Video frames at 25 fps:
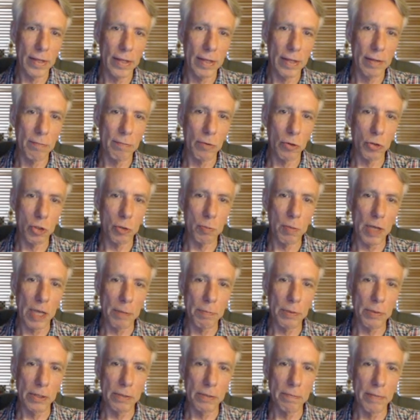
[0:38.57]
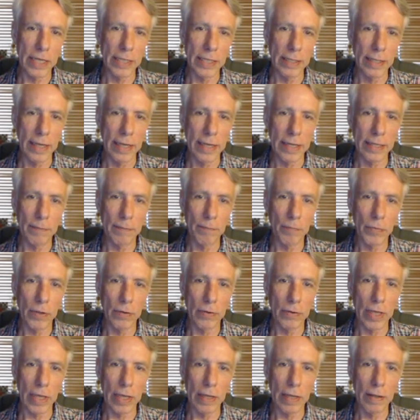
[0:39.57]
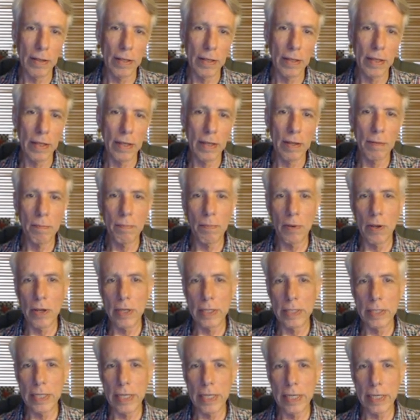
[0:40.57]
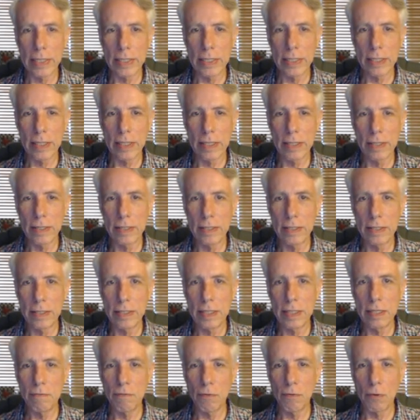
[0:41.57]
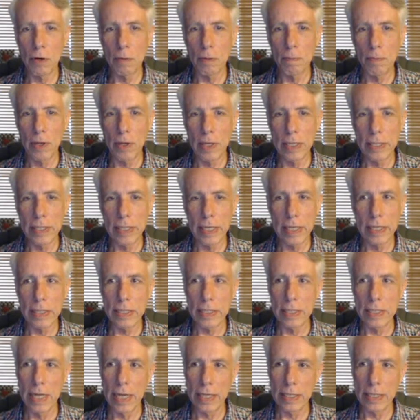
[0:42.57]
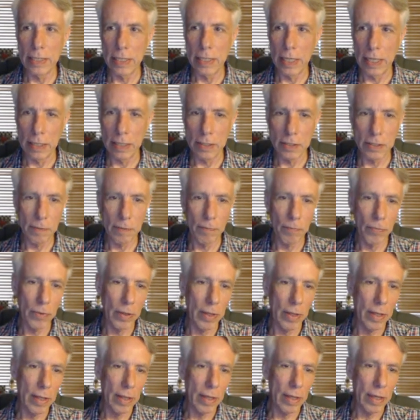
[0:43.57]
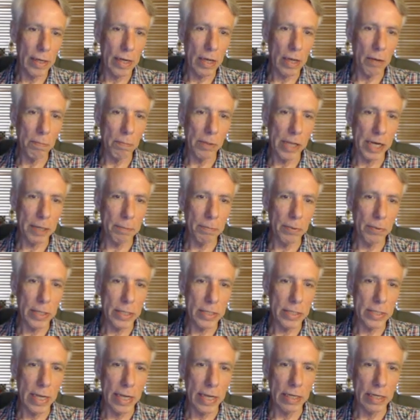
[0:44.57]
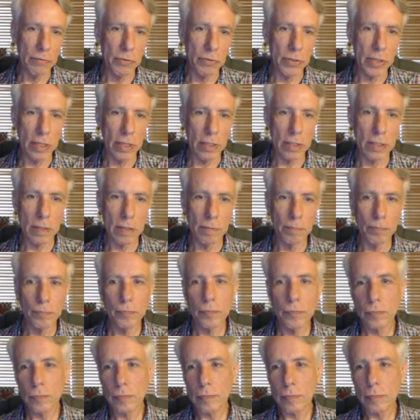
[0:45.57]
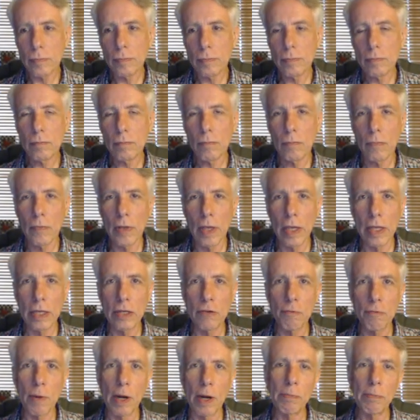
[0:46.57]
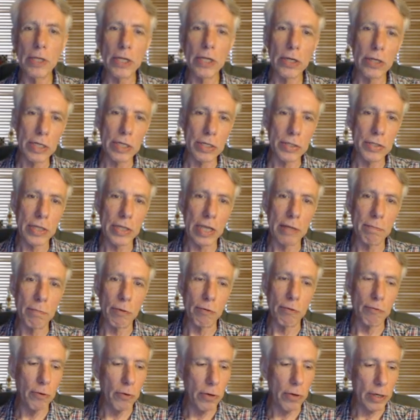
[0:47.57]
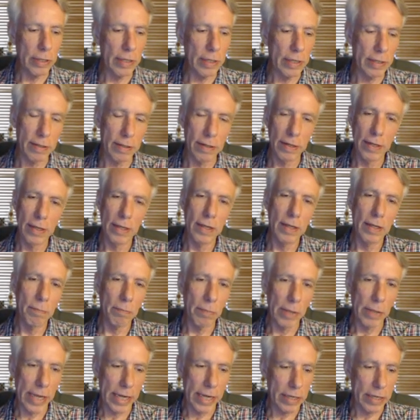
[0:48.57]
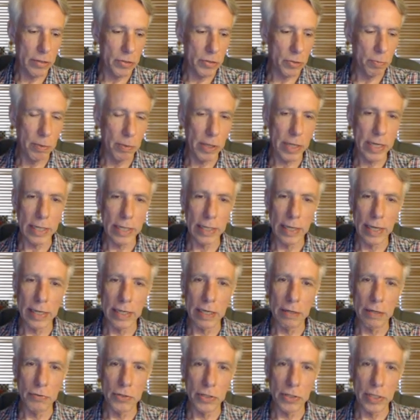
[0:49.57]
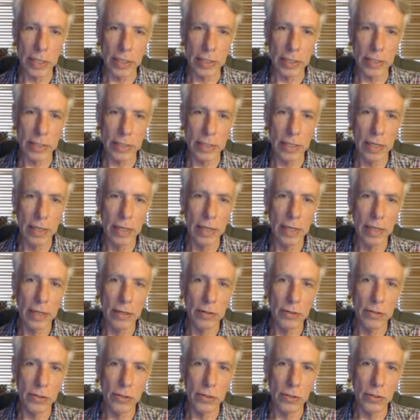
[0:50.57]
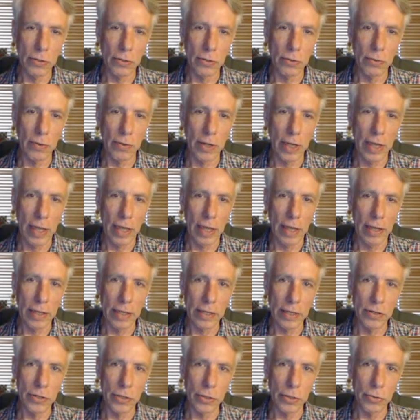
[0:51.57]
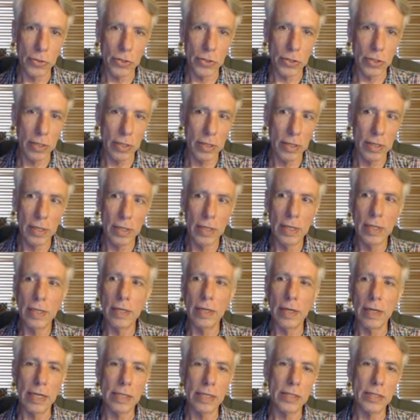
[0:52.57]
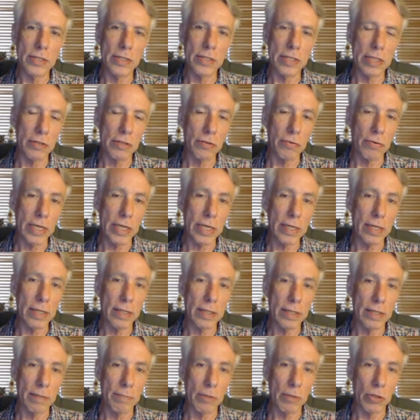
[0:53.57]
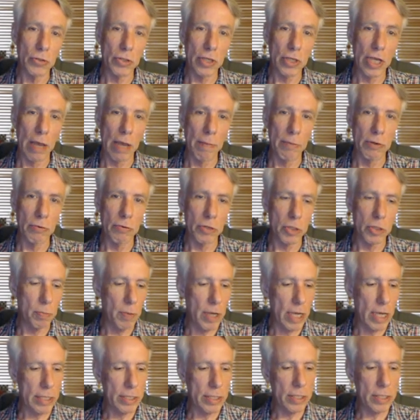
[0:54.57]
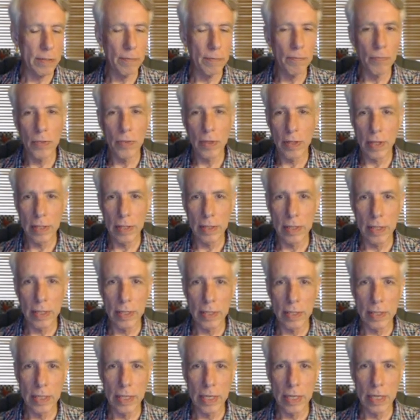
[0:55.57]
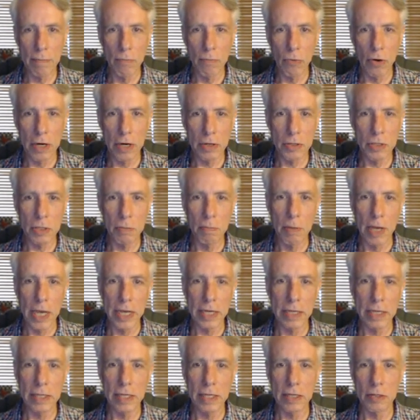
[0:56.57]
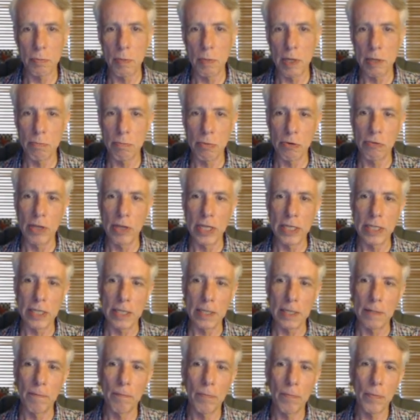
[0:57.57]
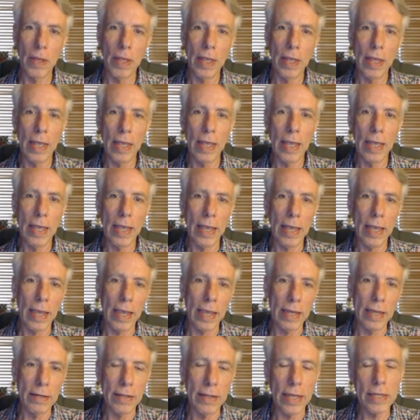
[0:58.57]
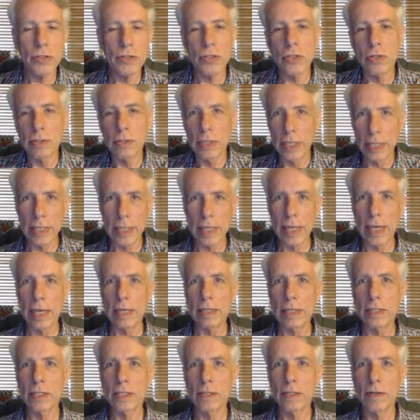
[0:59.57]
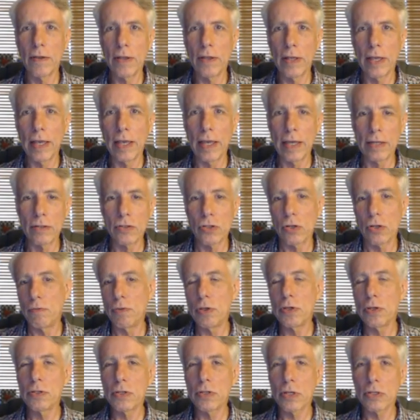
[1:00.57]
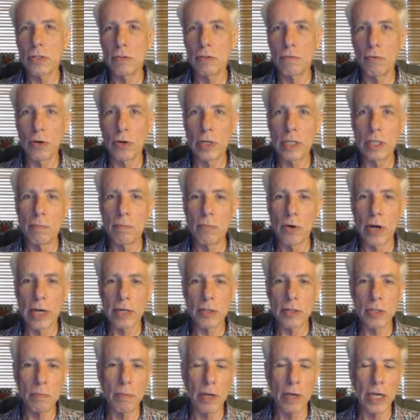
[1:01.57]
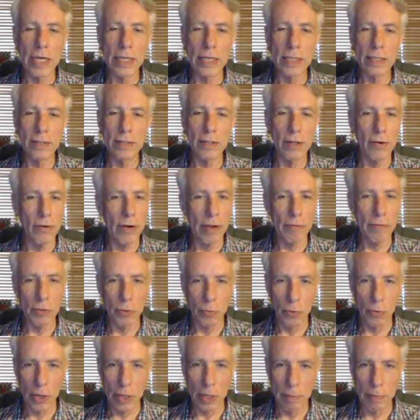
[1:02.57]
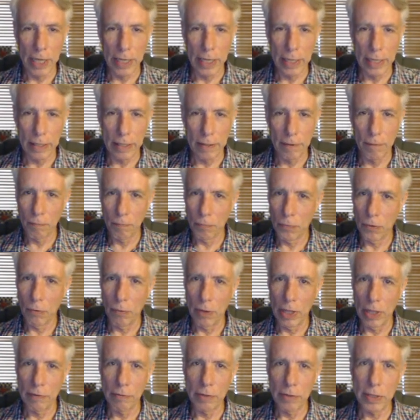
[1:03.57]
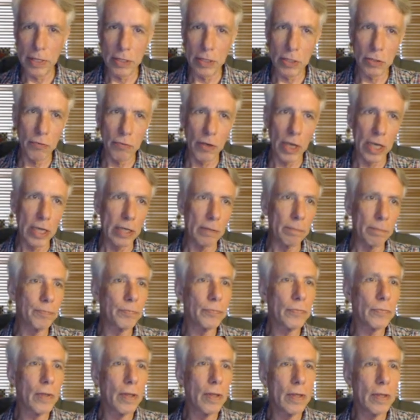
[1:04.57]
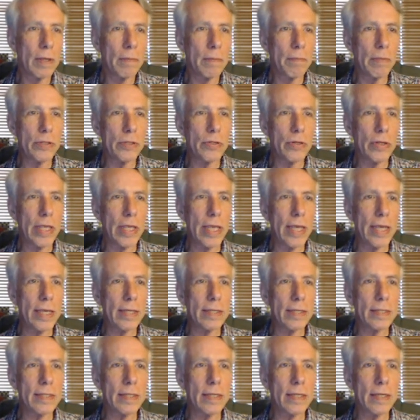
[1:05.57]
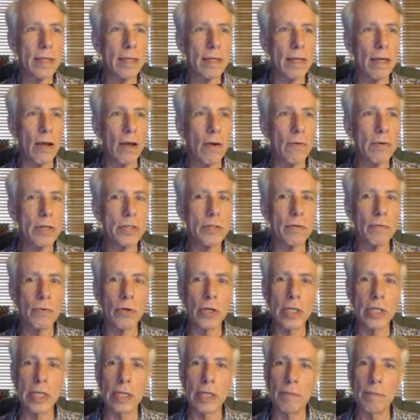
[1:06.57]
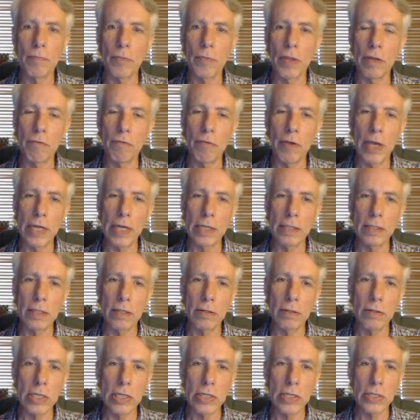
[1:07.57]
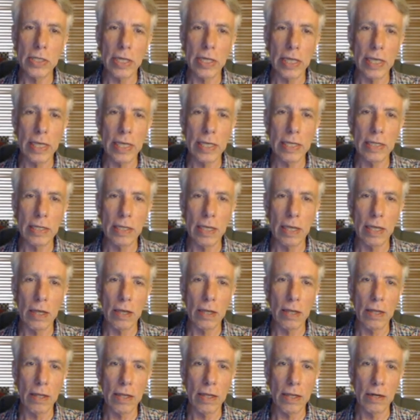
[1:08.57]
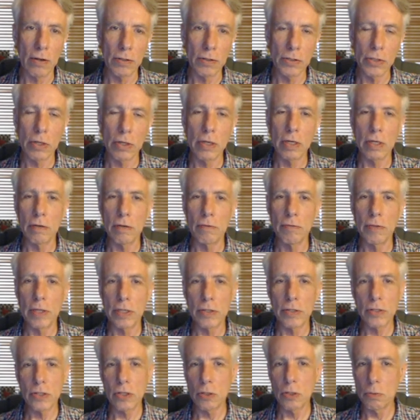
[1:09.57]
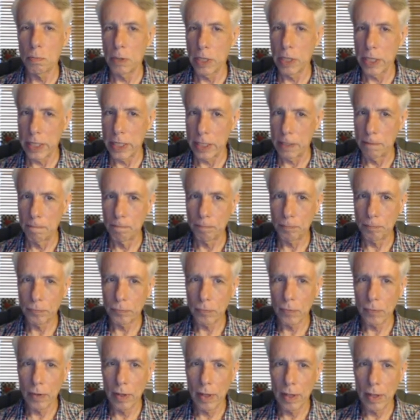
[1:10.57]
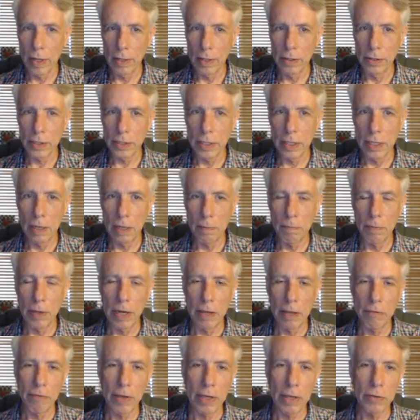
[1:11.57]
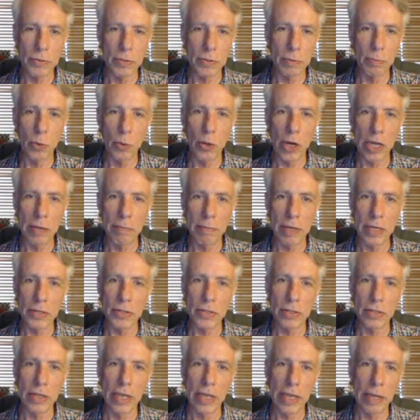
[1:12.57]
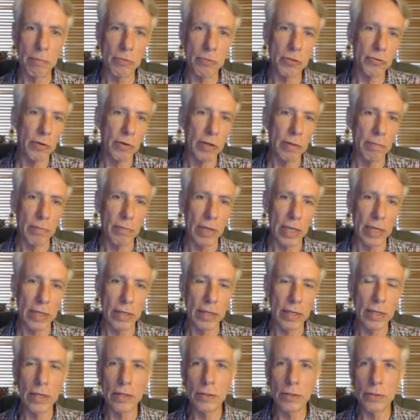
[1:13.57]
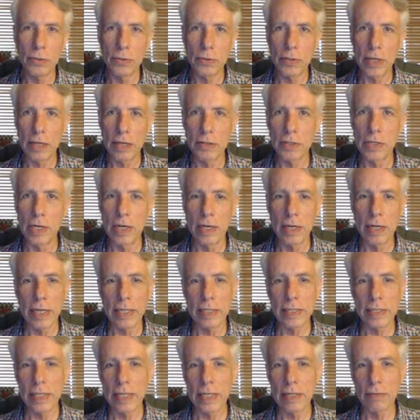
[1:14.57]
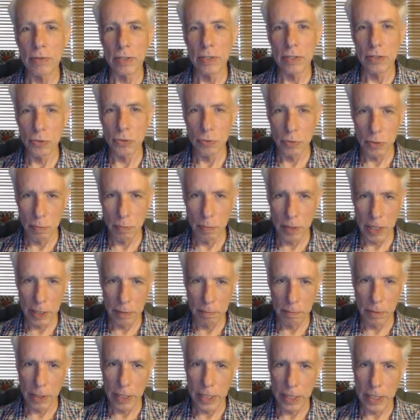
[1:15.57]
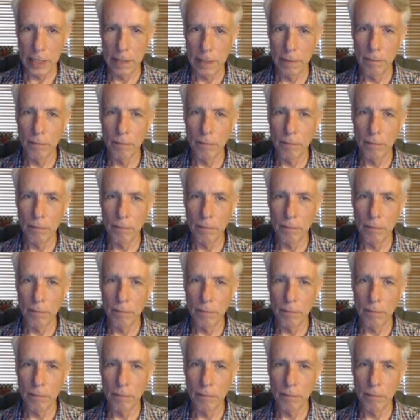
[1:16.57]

most popular main line. Okay, pawn takes, d4, pawn takes, knight takes, and now black plays knight f6. And you've probably heard it said before that black is playing knight f6 to uh, induce knight to c3, the most common response, and then the Maroczy bind has been prevented. And that's certainly the case. And so if you can just avoid the Maroczy bind, you don't have to worry about it. Well, everything's fine. But you can't uh, always avoid it. In fact, there is a uh, an alternative that's still played. I looked it up and I found some Grandmaster games from uh, 2019 where this was being played.